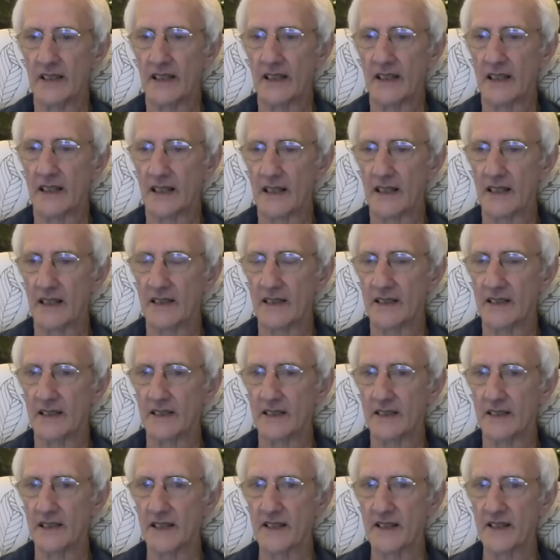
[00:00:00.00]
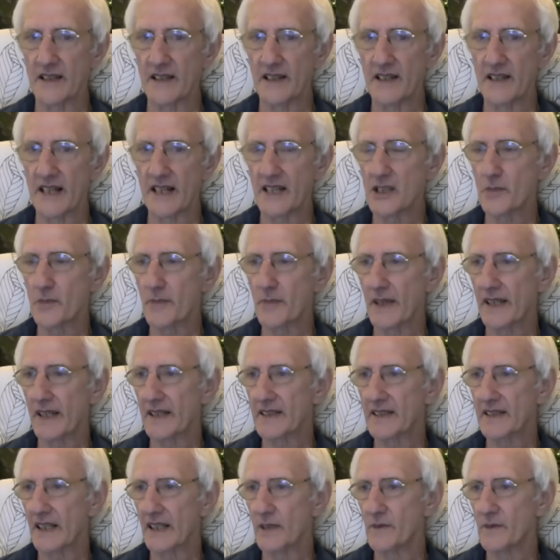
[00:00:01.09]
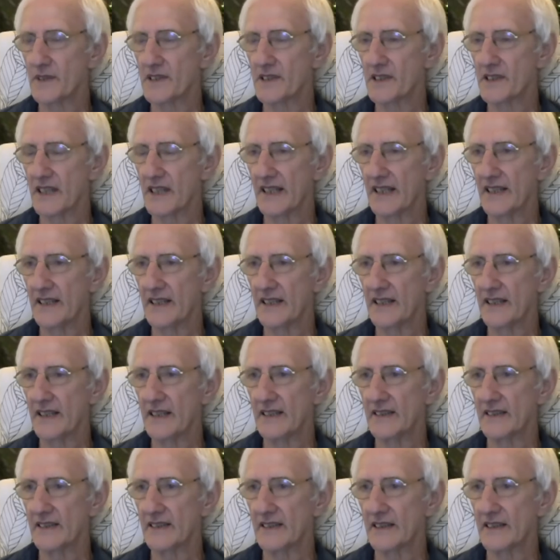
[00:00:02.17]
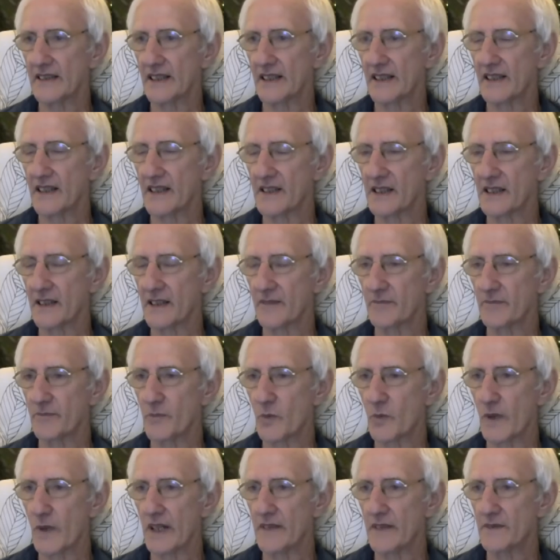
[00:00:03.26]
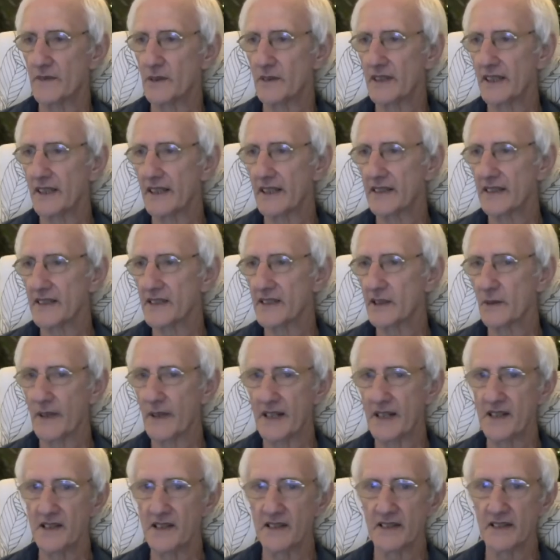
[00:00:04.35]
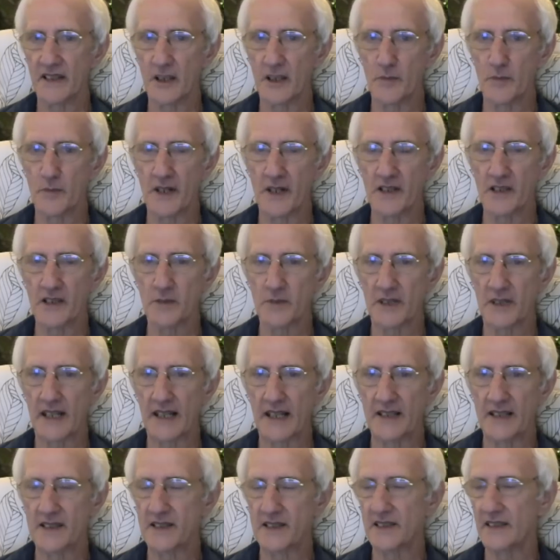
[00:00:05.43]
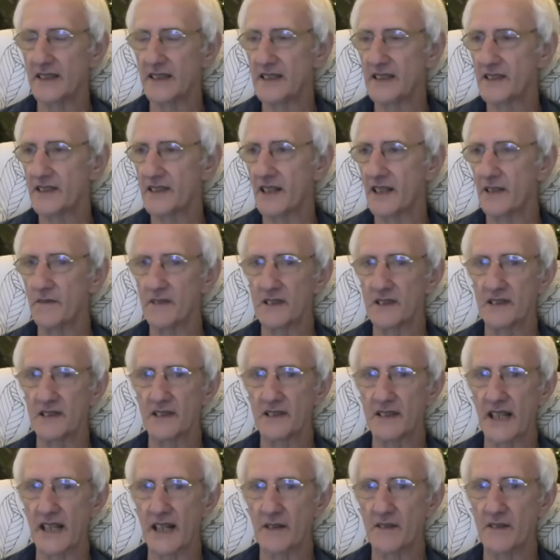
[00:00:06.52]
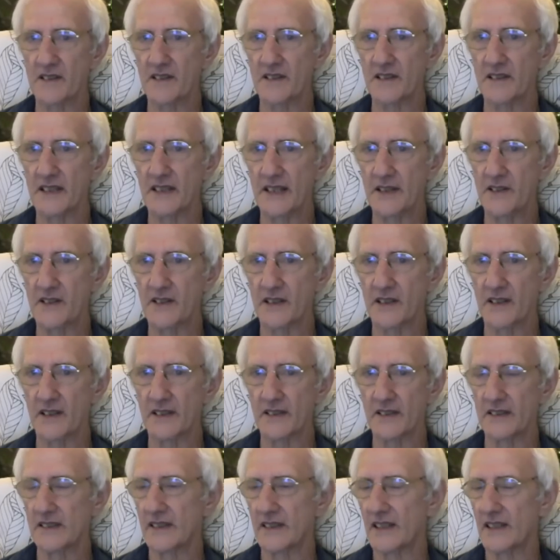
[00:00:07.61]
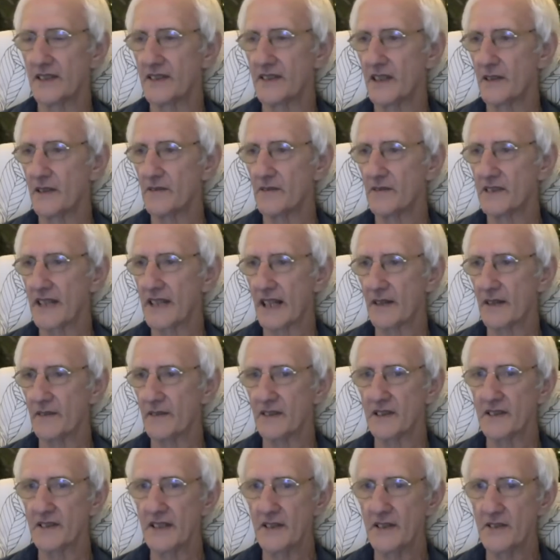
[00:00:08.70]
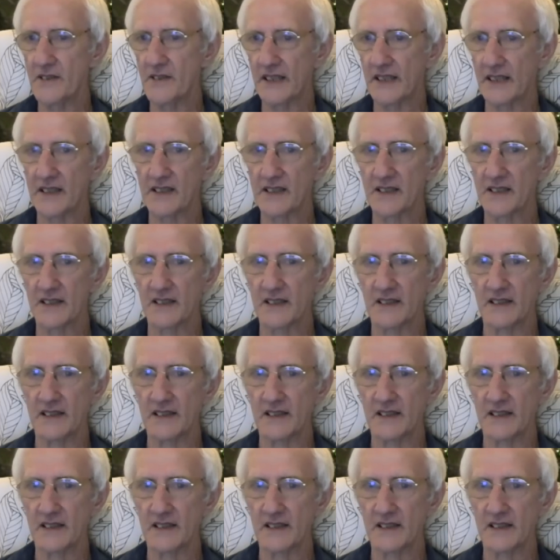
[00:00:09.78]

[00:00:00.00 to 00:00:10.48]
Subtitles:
A third aspect, I would say, another way of looking at this question and a possible answer is don't doubt the teacher and don't doubt the teachings.